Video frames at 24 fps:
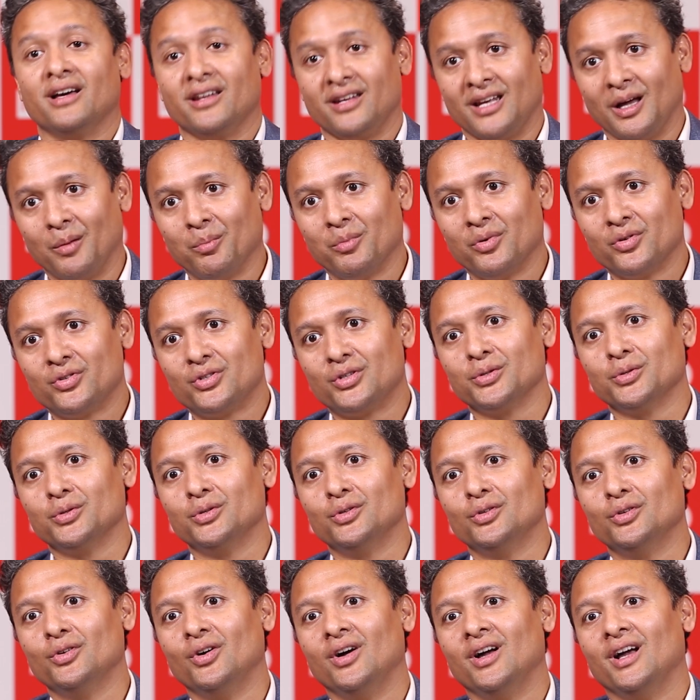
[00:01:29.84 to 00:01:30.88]
Number
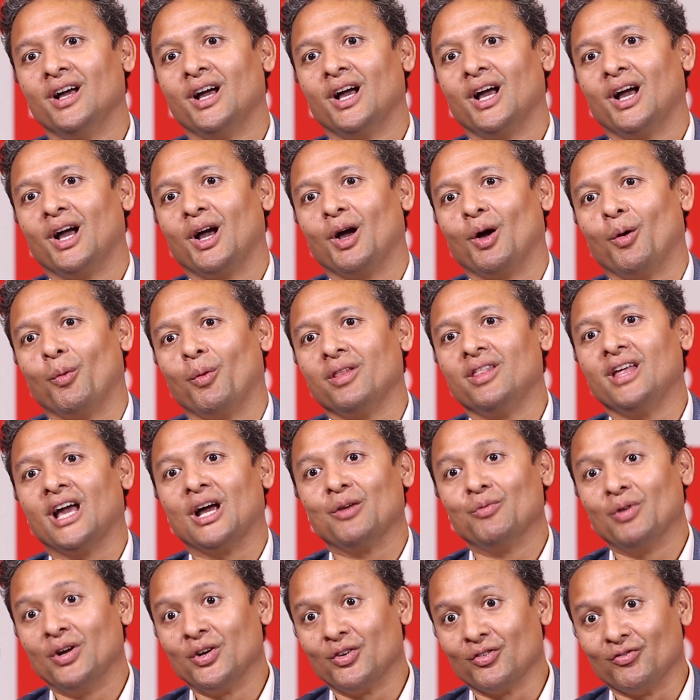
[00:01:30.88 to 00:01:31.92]
two, with the
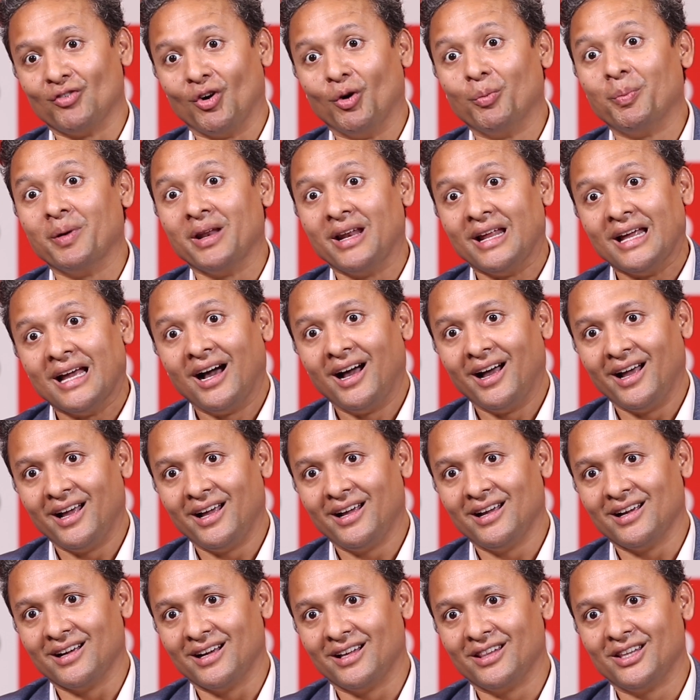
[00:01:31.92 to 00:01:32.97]
advent of
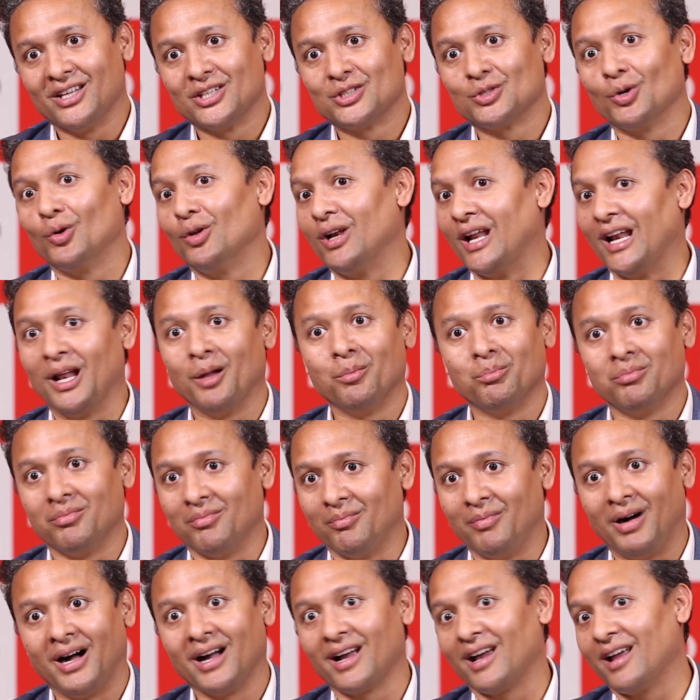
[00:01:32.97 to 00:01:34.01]
OpenAI, this whole
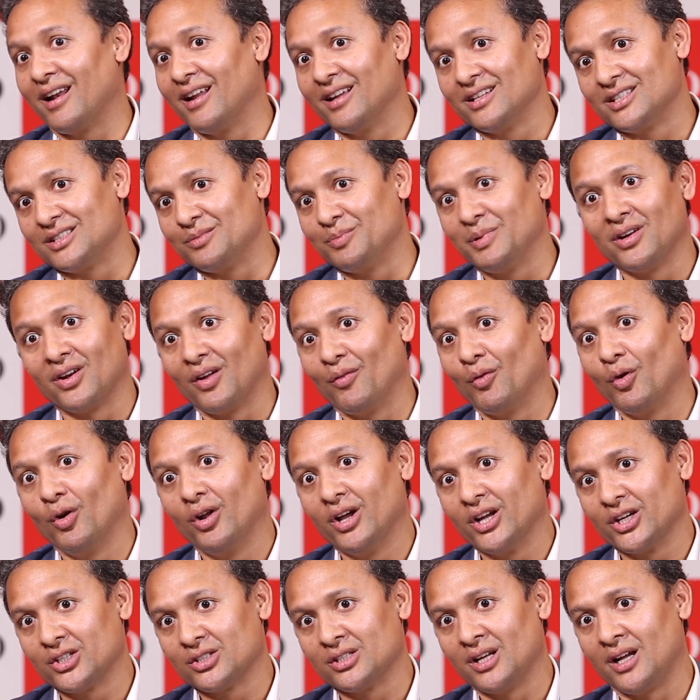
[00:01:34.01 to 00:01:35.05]
LM market has been
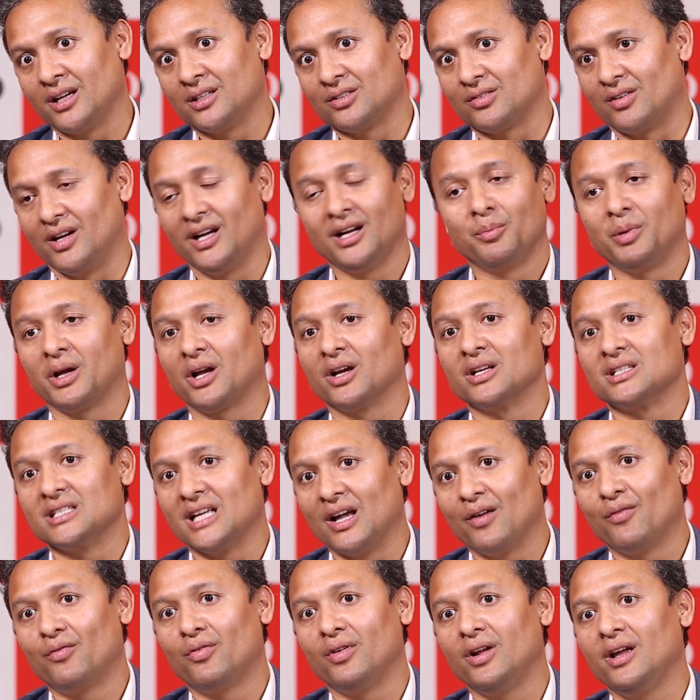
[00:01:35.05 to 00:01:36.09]
revolutionized, right? Because
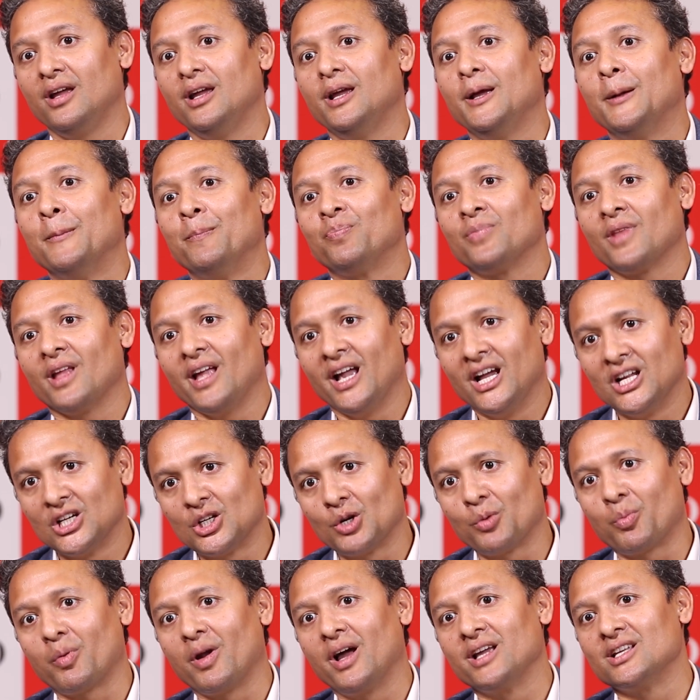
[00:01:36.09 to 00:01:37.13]
every
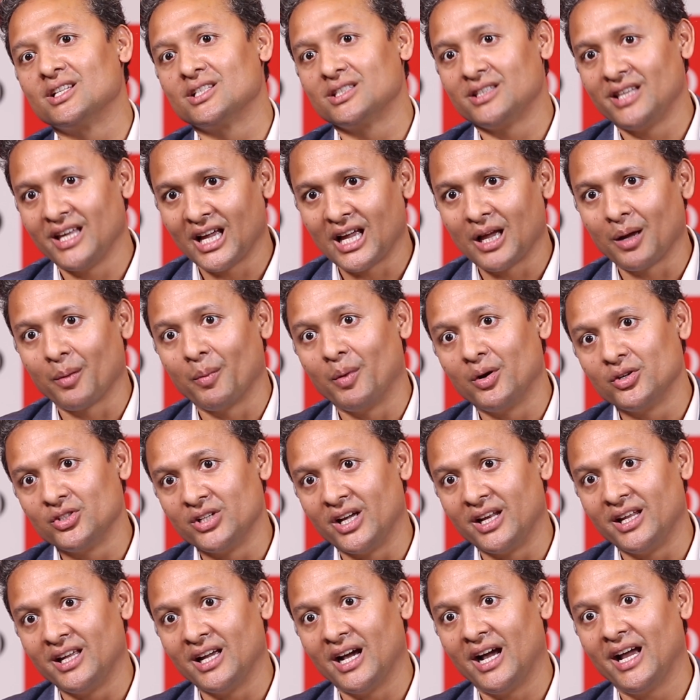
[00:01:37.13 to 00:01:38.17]
enterprise is thinking about
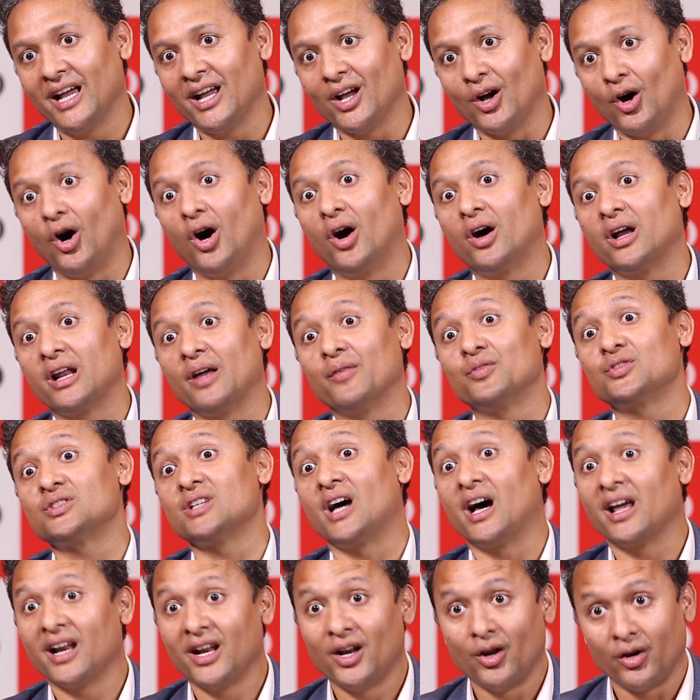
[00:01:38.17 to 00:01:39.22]
GenAI or have
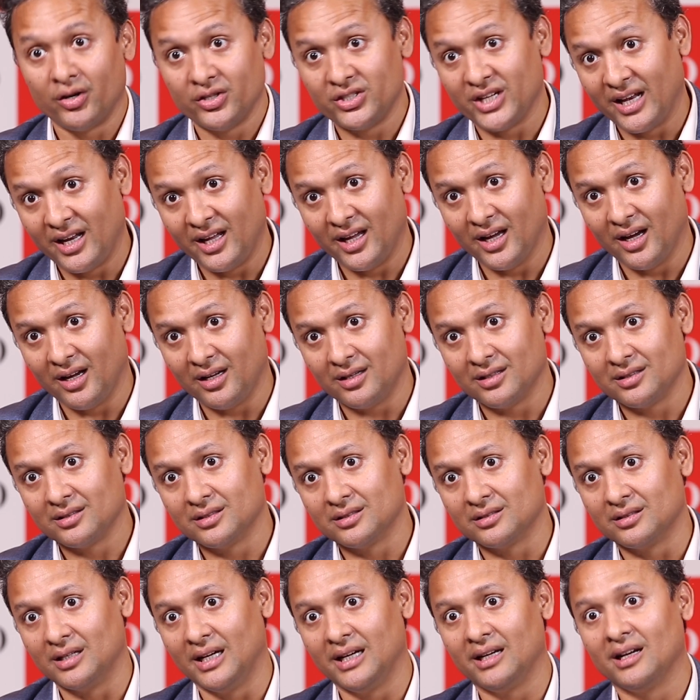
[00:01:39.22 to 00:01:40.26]
started on GenAI,
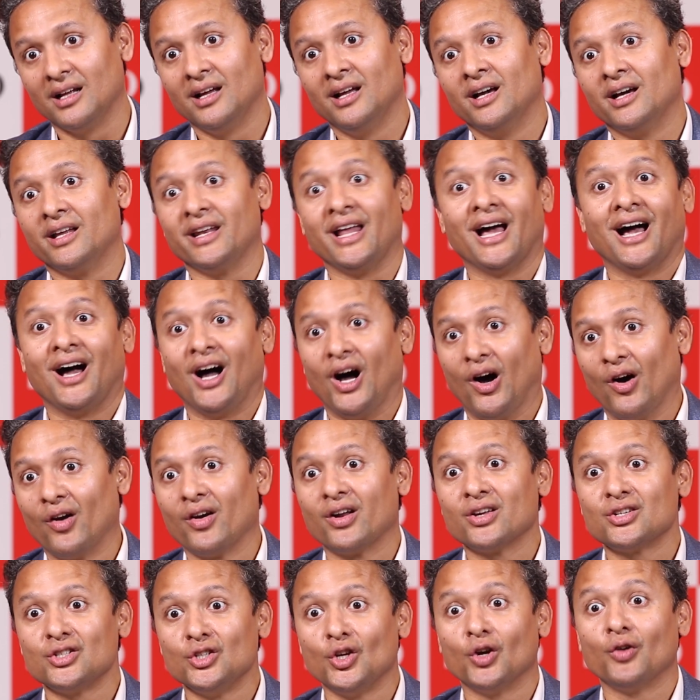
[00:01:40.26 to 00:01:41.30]
right? Now, how
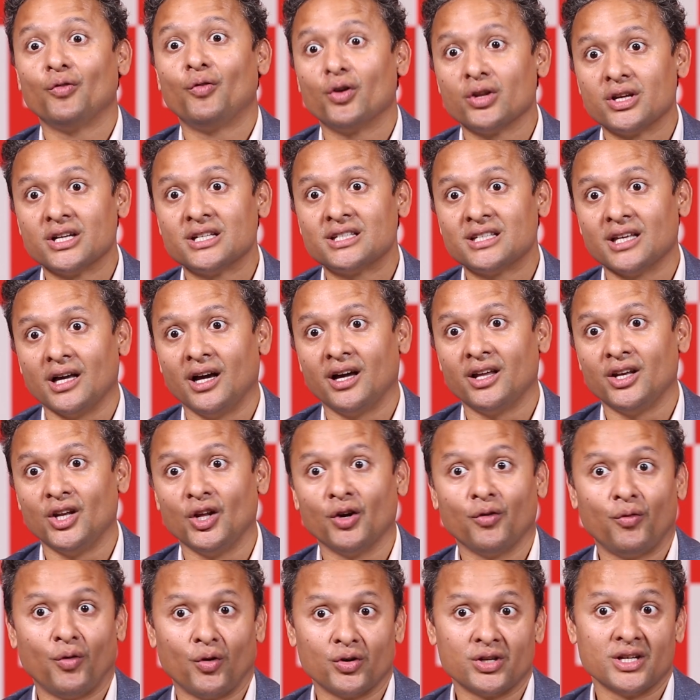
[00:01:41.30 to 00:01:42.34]
does
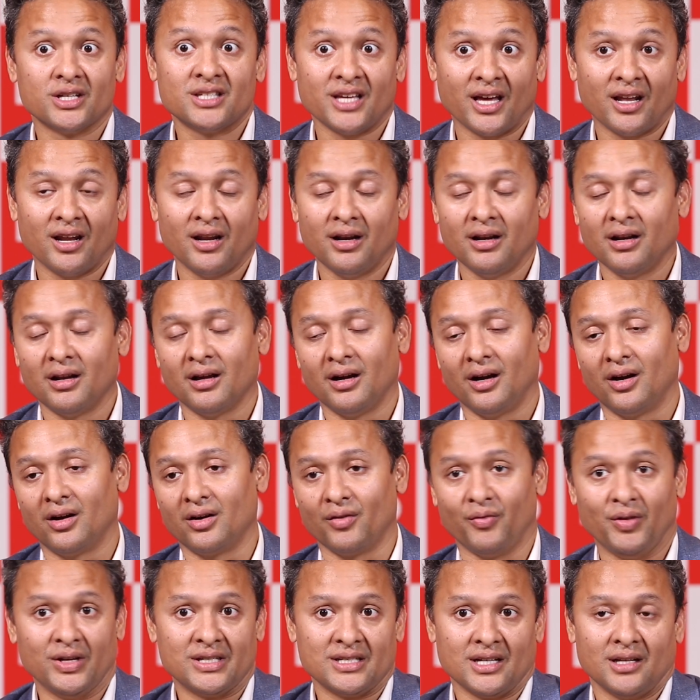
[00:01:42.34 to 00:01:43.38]

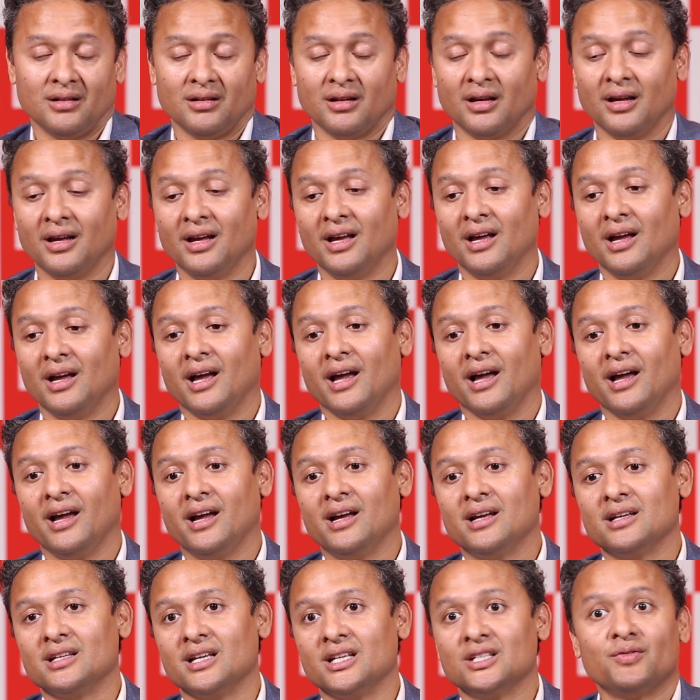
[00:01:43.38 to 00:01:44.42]
Neo4j fit in?
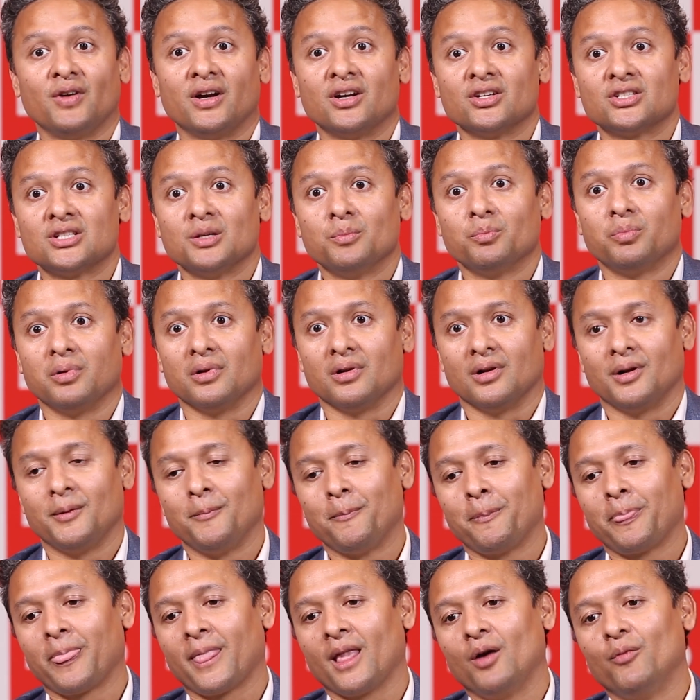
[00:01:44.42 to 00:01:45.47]
Is very simple.
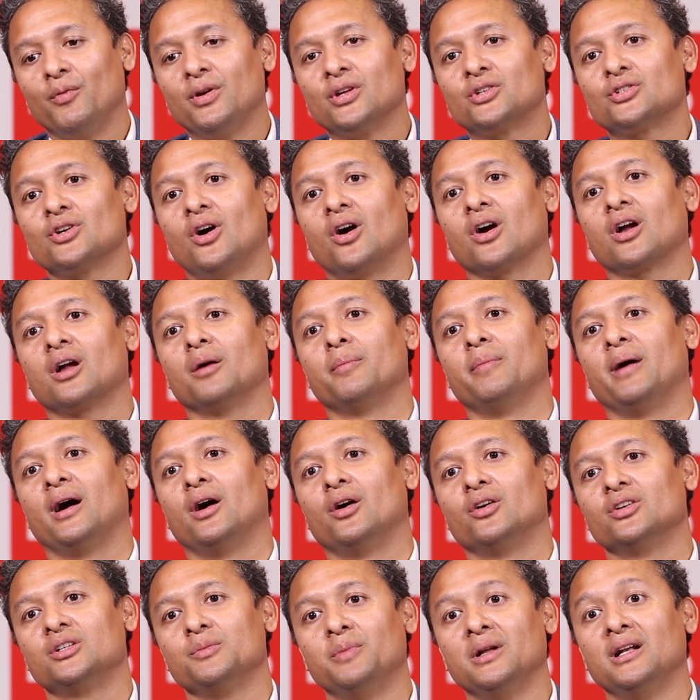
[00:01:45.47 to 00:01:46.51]
We talk
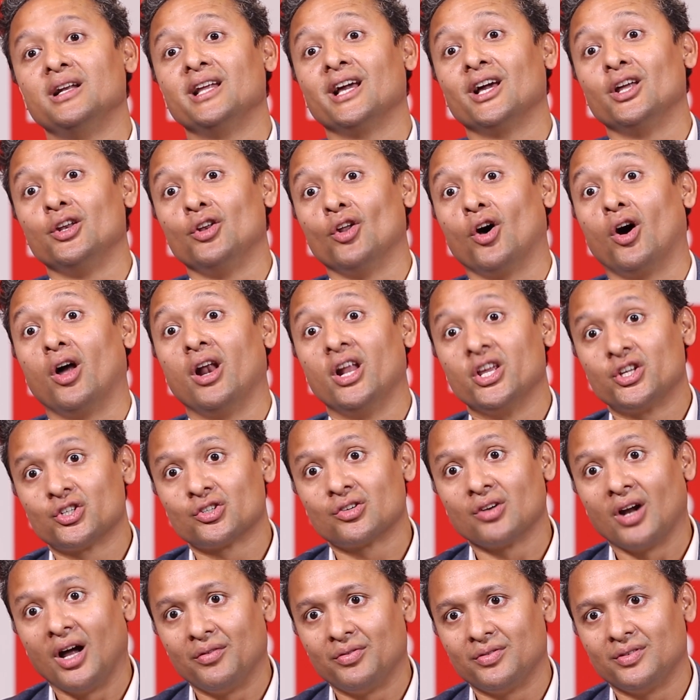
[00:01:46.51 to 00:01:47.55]
about building a knowledge
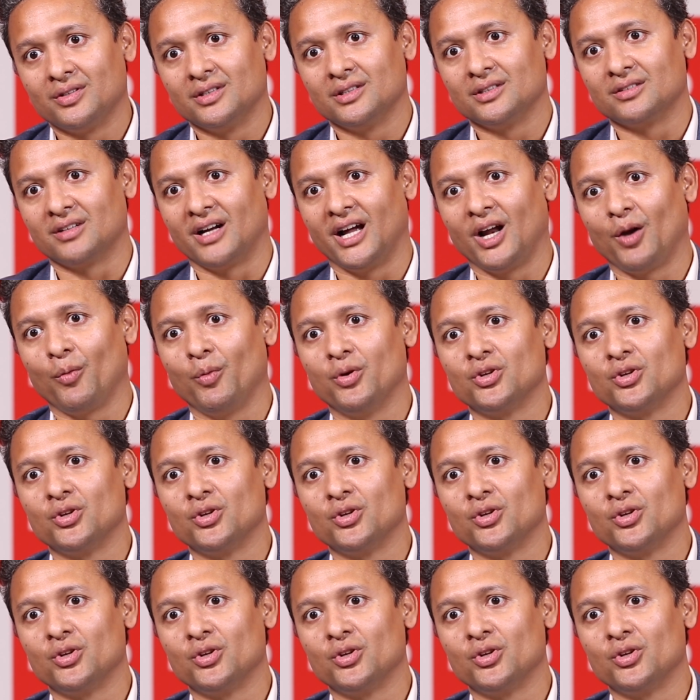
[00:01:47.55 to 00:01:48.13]
graph, right?